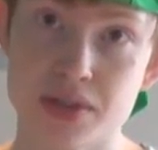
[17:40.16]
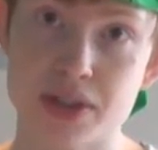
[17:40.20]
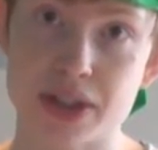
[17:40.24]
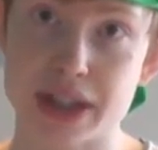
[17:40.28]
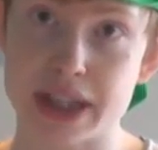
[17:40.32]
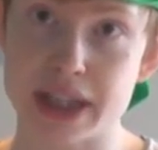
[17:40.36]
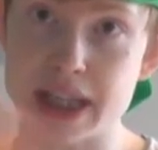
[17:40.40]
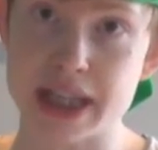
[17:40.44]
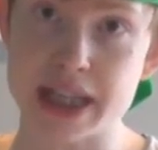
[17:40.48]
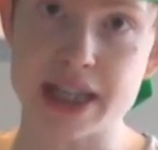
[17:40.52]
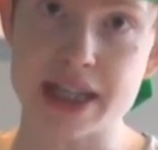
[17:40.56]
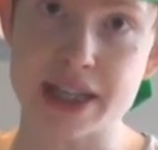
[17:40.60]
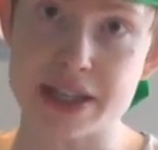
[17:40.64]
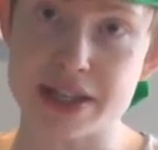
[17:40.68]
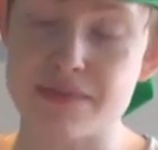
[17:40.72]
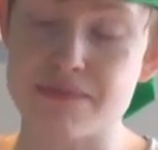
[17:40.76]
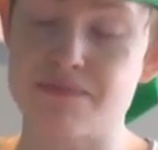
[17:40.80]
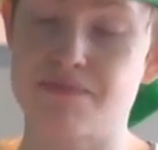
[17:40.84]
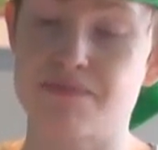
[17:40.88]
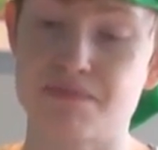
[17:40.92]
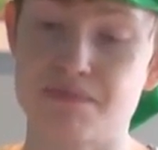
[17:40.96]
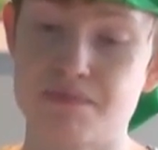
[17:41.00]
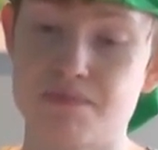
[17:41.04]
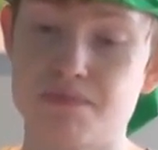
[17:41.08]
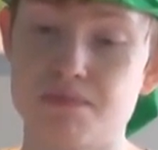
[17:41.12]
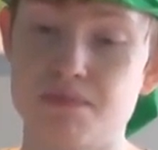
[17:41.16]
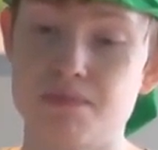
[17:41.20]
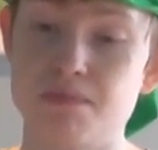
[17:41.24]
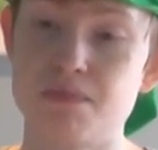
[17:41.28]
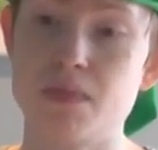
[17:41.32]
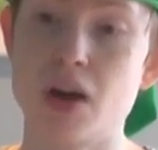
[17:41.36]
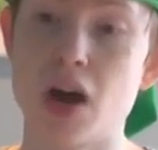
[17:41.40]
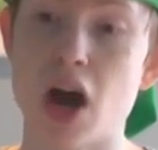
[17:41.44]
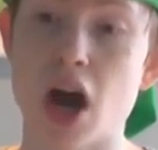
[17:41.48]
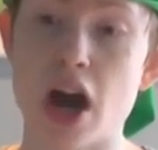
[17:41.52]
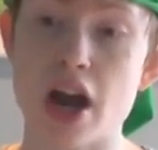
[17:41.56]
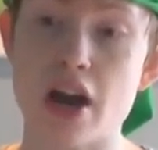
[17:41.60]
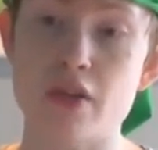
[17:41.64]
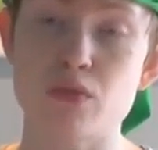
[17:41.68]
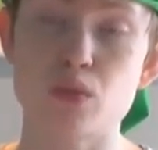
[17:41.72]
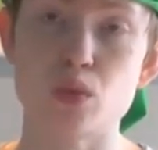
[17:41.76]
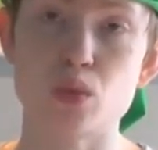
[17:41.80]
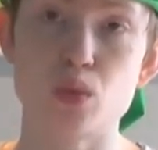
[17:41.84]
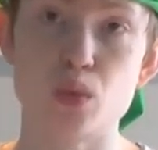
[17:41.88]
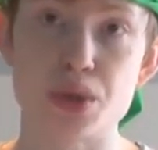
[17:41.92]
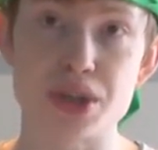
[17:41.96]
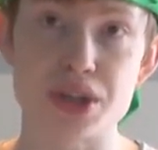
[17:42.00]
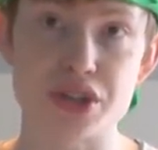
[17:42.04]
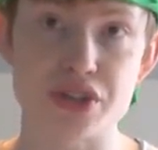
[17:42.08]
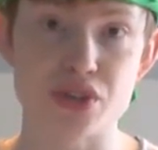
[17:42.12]
the
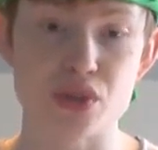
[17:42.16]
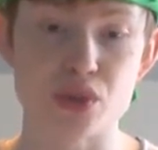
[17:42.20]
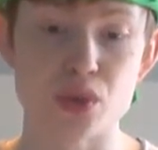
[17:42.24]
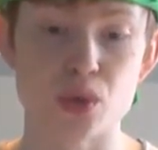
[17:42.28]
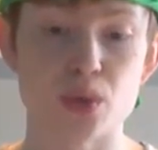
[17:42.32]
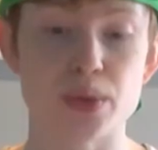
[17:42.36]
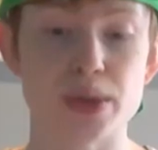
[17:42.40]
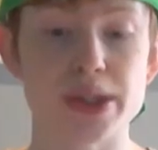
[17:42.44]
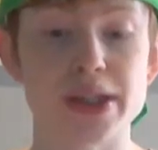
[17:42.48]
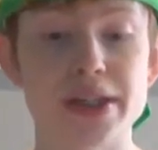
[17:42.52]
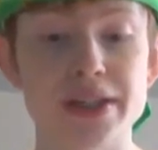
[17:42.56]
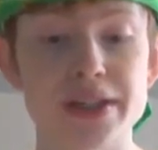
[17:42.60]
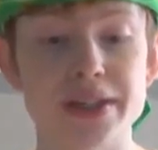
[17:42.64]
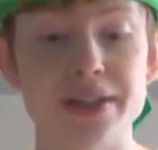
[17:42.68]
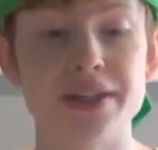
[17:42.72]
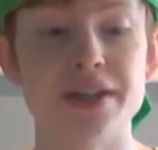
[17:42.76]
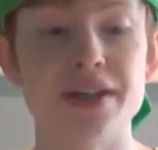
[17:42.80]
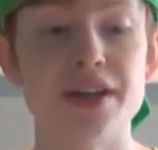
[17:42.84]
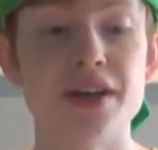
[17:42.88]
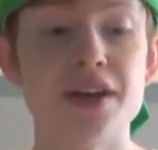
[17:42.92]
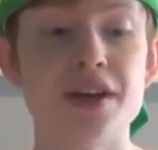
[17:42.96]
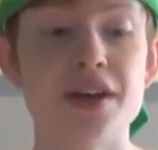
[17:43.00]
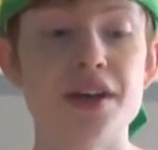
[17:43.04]
Hyrule Historia